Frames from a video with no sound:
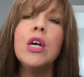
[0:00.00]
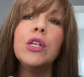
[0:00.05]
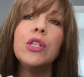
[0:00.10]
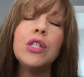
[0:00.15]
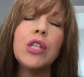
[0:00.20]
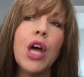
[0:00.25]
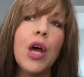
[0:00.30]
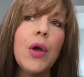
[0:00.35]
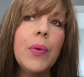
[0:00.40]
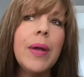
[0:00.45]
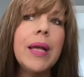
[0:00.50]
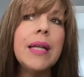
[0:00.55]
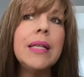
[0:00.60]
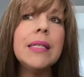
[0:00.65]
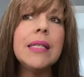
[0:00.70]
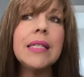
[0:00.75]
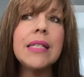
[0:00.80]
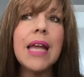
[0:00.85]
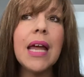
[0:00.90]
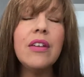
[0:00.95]
So
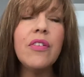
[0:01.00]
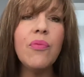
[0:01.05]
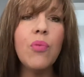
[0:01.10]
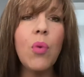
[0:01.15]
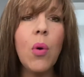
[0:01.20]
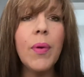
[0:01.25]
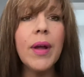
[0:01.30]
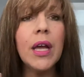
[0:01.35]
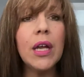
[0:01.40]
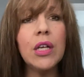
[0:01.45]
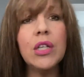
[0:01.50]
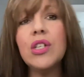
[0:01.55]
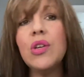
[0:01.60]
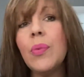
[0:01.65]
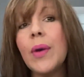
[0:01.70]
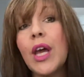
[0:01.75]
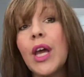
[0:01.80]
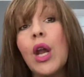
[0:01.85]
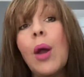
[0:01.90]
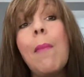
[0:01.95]
instead of what we're going to
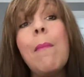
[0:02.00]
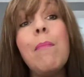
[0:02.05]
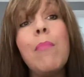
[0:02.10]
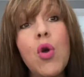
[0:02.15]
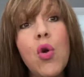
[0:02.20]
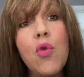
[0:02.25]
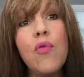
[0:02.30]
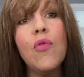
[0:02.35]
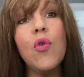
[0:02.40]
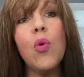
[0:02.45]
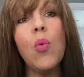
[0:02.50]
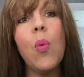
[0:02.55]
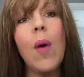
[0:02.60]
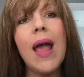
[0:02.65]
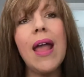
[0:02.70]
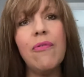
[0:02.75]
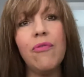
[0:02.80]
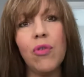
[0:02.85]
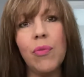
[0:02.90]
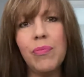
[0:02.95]
do, we're going to move
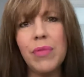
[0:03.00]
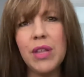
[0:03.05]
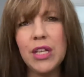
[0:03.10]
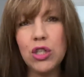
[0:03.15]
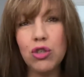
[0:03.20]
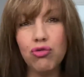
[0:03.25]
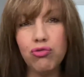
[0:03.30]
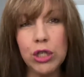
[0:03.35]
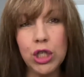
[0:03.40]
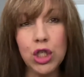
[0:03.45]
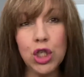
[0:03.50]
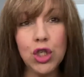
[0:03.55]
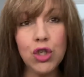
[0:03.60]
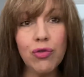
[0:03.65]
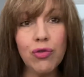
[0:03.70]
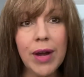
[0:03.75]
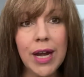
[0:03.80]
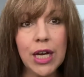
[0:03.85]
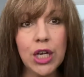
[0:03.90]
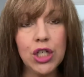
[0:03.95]
away from this
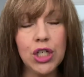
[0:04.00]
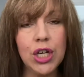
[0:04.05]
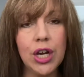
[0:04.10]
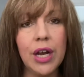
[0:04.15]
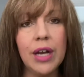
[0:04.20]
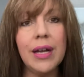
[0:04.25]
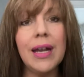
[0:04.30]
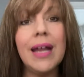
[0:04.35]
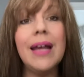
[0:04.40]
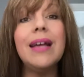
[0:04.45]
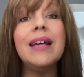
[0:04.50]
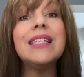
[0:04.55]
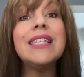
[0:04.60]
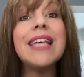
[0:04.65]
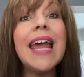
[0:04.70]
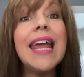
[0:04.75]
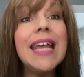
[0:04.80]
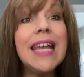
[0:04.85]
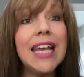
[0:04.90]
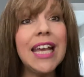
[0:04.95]
restriction
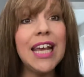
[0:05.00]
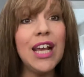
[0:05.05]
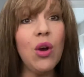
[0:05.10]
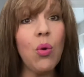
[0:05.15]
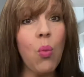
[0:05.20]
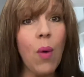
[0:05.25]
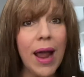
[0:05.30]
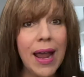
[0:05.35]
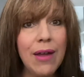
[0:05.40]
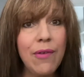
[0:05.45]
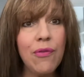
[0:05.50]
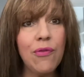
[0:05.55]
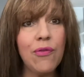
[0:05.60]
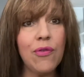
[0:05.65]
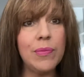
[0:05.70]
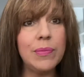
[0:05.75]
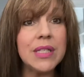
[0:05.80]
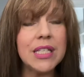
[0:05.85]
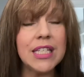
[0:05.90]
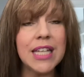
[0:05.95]
taking away
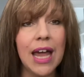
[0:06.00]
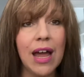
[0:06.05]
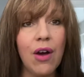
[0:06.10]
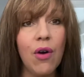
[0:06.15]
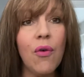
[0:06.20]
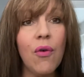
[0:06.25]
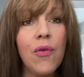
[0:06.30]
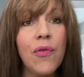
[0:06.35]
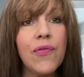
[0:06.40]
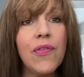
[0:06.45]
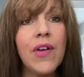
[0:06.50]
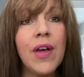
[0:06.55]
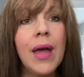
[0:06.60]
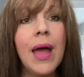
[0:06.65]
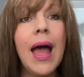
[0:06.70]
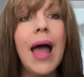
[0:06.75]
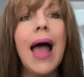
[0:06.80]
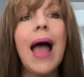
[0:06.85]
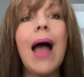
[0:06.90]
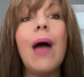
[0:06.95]
from self
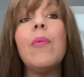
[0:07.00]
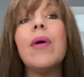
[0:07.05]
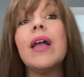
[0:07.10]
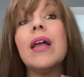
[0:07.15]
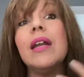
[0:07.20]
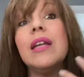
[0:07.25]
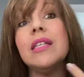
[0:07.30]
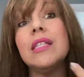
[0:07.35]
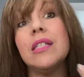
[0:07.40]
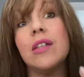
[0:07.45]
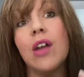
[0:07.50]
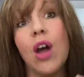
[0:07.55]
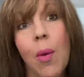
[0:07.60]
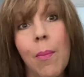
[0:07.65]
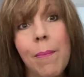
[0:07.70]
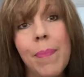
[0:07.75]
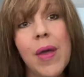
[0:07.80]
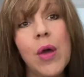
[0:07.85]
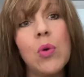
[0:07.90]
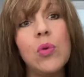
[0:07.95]
and we're going to
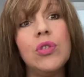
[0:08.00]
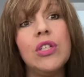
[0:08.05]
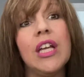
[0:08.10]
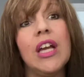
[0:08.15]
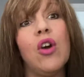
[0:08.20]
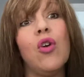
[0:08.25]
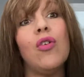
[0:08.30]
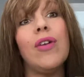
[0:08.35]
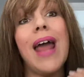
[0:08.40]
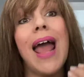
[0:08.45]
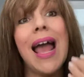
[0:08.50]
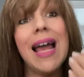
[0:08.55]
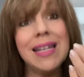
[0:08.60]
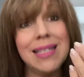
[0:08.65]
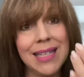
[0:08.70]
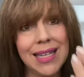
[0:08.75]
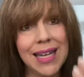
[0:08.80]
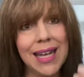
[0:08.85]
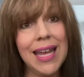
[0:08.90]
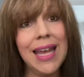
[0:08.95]
start building on
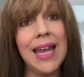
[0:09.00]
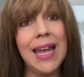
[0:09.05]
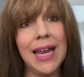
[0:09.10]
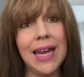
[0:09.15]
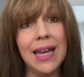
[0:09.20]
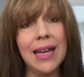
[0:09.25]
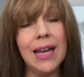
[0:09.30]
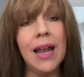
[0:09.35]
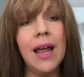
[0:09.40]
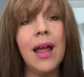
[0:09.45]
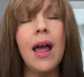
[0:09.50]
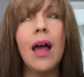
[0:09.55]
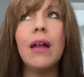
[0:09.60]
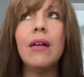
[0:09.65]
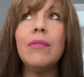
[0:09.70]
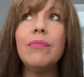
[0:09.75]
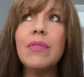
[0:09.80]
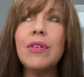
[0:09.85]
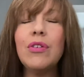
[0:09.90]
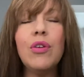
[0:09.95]
adding in.
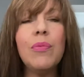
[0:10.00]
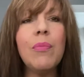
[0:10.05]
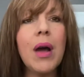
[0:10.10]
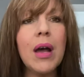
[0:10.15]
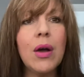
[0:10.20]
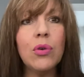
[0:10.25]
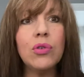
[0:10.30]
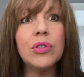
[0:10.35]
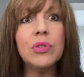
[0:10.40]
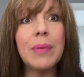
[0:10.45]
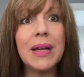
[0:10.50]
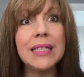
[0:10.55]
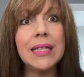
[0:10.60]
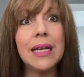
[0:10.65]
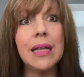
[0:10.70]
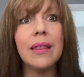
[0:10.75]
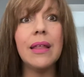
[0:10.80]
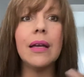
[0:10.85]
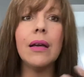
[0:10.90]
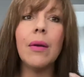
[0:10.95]
And you might
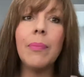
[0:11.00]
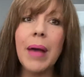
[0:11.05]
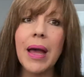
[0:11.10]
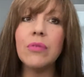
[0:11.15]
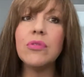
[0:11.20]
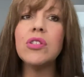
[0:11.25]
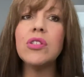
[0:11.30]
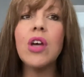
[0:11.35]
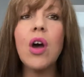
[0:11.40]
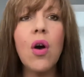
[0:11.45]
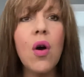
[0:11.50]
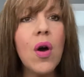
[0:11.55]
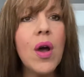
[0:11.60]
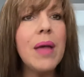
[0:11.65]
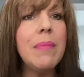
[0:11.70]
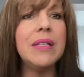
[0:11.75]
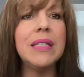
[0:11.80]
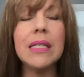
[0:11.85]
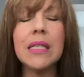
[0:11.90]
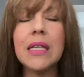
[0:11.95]
automatically think about
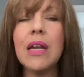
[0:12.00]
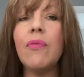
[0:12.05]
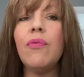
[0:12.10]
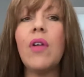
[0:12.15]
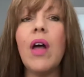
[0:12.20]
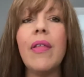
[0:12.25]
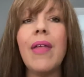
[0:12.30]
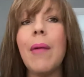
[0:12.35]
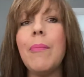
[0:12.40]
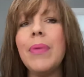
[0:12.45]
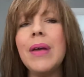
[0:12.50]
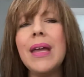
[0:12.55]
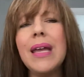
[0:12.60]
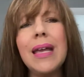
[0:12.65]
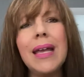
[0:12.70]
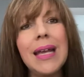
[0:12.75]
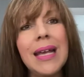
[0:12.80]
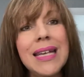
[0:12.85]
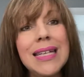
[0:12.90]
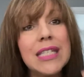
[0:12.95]
time and stuff like that,
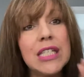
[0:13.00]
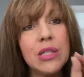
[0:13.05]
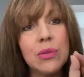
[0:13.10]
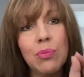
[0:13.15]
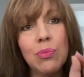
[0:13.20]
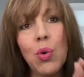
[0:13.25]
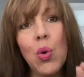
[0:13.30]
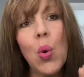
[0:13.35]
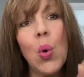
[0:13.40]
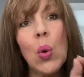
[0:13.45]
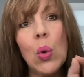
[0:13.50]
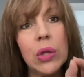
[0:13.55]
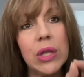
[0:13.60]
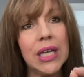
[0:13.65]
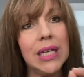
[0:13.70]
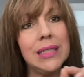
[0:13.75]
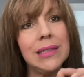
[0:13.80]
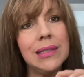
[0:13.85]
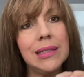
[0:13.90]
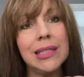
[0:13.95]
but it's small
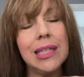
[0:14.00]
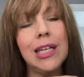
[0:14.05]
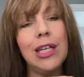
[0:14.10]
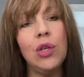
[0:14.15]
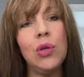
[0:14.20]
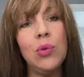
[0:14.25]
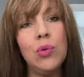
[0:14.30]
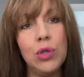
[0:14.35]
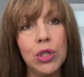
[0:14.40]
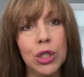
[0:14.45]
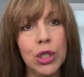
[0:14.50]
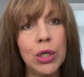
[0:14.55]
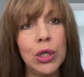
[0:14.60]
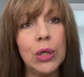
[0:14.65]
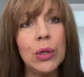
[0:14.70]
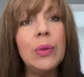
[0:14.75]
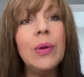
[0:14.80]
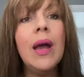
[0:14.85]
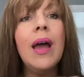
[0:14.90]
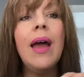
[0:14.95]
things that you
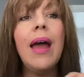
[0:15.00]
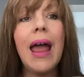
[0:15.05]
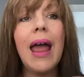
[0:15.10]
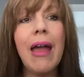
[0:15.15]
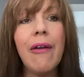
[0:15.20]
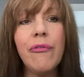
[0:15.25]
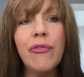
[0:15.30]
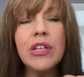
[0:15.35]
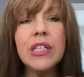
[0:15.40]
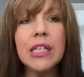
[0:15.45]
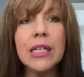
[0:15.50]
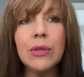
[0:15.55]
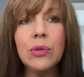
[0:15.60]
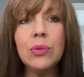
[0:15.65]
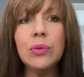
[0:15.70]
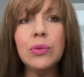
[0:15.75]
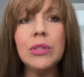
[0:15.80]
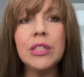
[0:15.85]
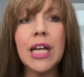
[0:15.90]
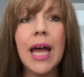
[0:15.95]
do every
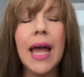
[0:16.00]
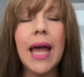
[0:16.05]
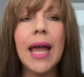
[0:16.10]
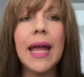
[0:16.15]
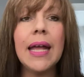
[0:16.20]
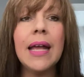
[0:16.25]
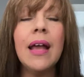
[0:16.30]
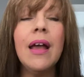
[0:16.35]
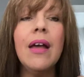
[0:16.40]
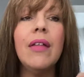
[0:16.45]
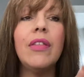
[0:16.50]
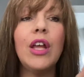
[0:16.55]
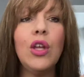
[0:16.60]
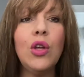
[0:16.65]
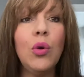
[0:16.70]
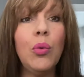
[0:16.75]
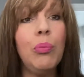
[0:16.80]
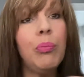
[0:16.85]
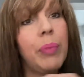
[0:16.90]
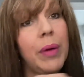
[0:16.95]
single day that
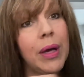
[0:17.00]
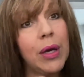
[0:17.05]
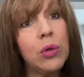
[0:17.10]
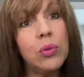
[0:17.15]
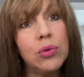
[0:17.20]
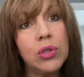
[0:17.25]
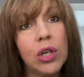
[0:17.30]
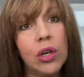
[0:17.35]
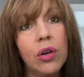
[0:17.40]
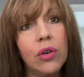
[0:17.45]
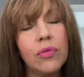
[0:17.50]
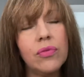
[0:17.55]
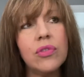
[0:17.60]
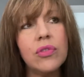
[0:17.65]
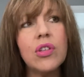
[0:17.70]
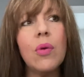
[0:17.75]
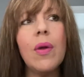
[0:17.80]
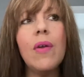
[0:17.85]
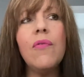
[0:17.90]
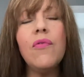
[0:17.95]
you build on.
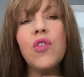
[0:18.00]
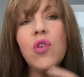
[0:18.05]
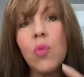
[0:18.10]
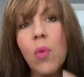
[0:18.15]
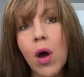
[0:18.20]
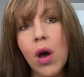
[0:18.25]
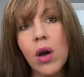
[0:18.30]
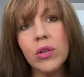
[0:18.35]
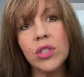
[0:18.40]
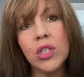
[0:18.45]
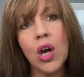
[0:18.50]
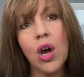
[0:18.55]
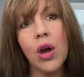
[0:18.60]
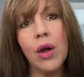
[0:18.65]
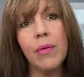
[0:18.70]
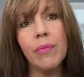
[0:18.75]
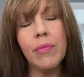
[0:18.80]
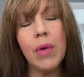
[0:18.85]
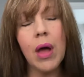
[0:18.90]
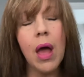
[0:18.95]
So if you are
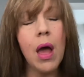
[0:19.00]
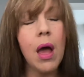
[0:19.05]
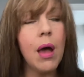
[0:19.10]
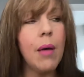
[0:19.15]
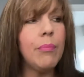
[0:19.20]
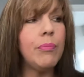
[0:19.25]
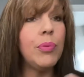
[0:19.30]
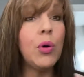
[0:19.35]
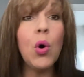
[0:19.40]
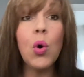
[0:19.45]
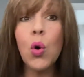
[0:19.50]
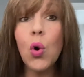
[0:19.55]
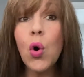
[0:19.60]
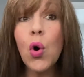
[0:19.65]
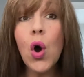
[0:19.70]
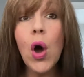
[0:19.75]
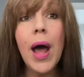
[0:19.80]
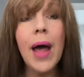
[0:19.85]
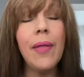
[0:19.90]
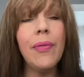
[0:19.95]
time um,
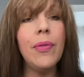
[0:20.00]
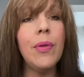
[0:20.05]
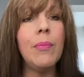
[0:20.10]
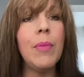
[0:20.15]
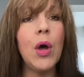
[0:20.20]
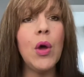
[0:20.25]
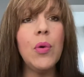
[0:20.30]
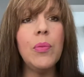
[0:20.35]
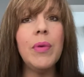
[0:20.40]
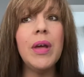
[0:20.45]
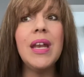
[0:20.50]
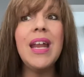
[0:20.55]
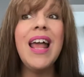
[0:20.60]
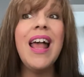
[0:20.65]
poor at the moment,